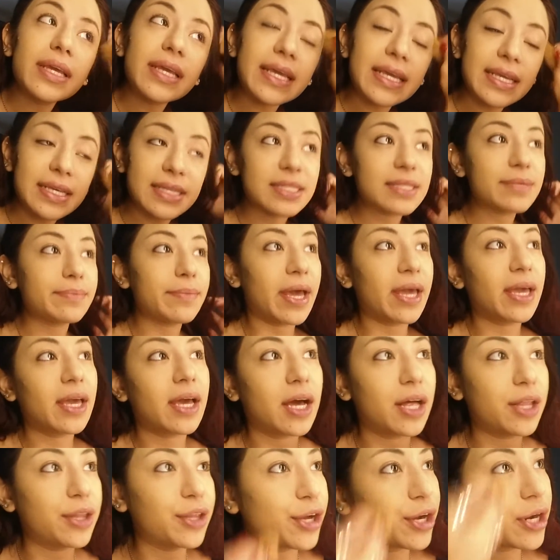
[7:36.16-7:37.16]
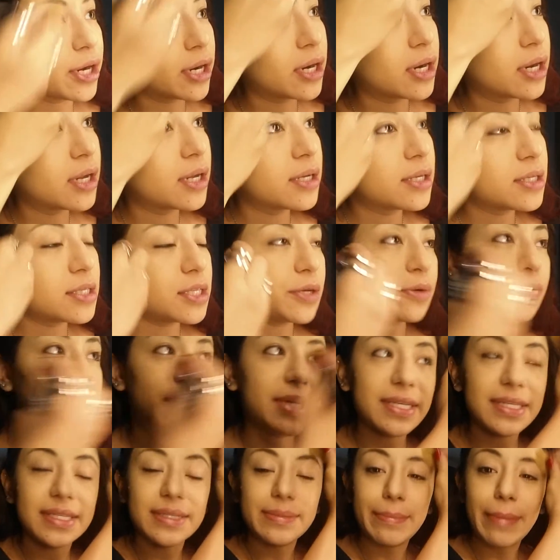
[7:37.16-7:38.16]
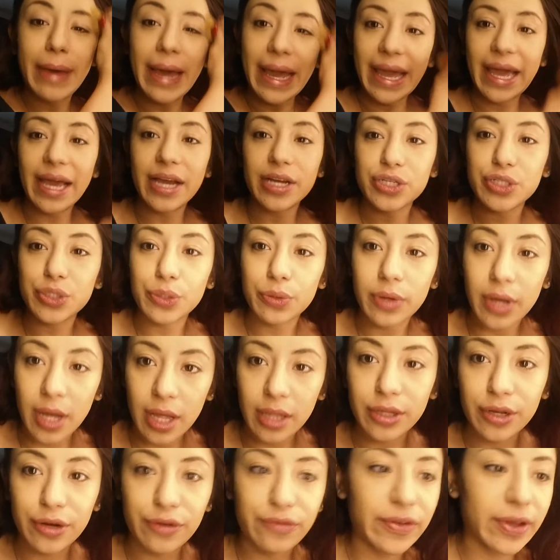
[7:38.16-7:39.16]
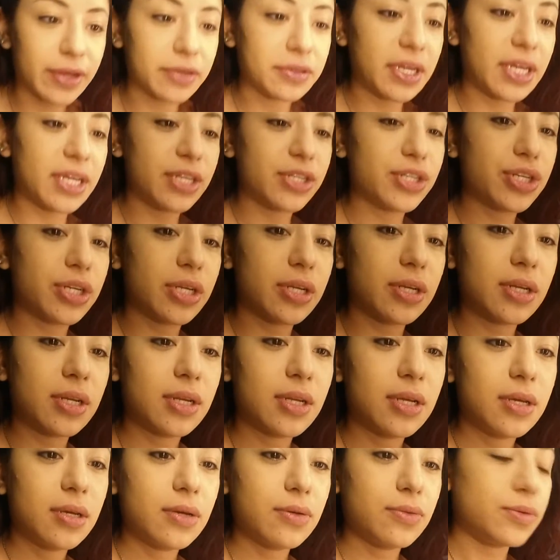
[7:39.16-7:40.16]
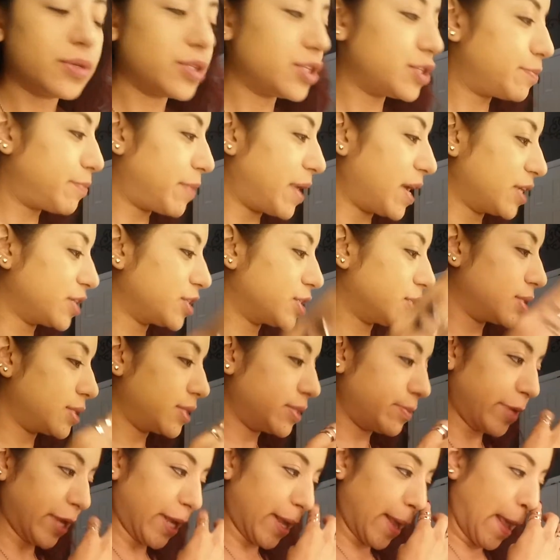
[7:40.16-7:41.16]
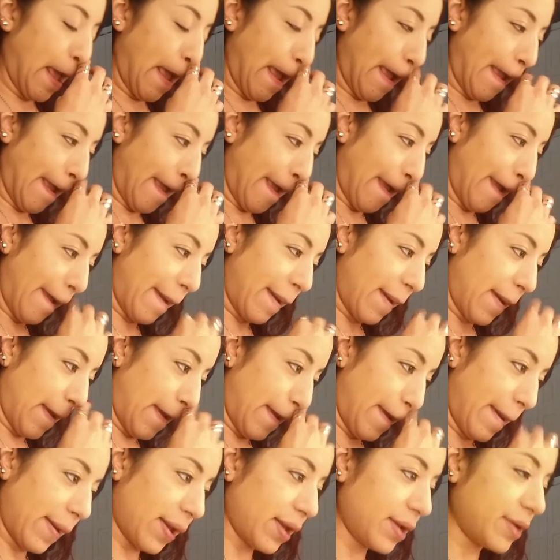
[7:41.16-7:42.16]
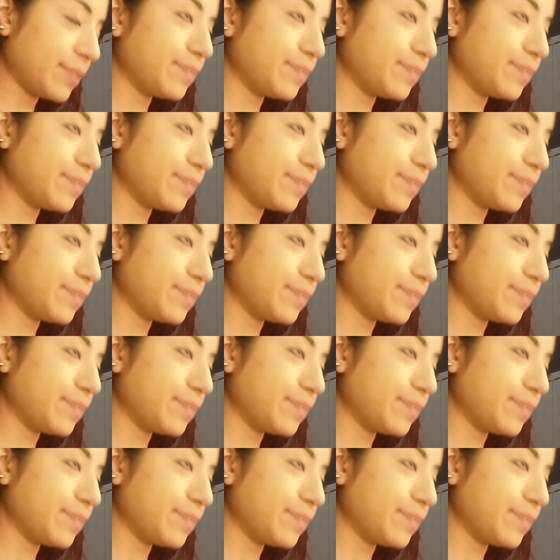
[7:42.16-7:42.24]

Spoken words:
is my color. So it is my actual color foundation, which matches me. To